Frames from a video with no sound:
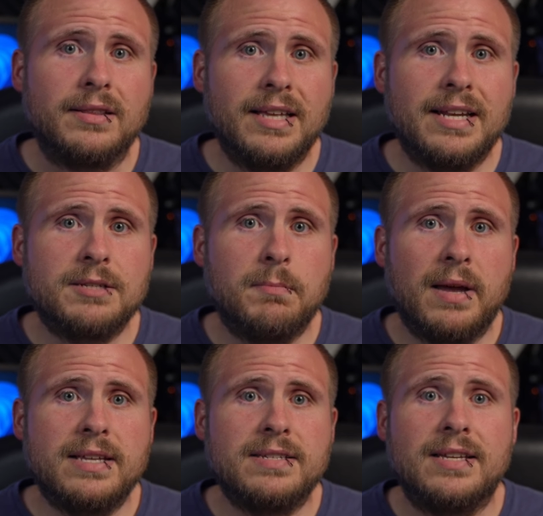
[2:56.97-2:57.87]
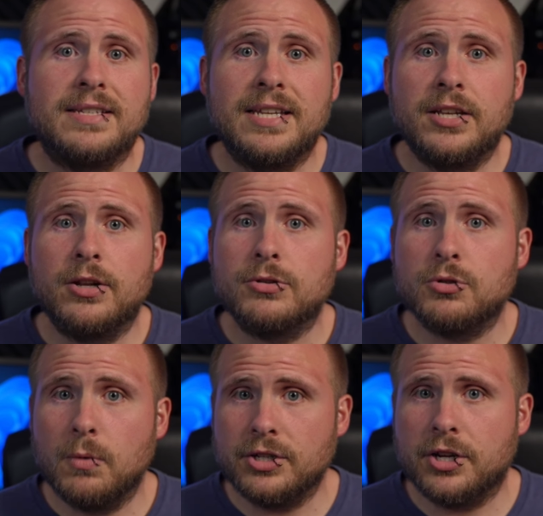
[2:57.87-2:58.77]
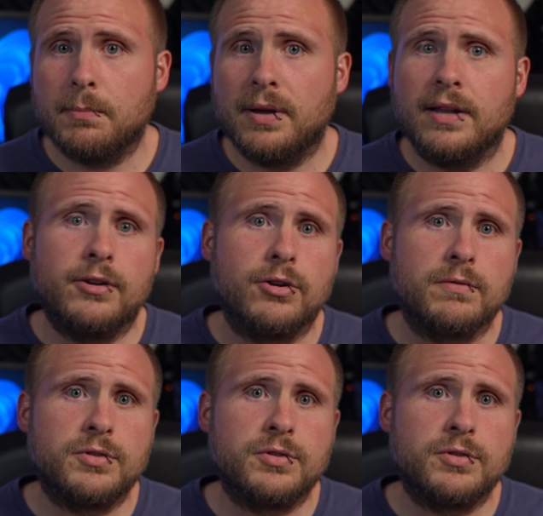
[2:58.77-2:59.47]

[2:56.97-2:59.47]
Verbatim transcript: Linux-based Nintendo Switch competitor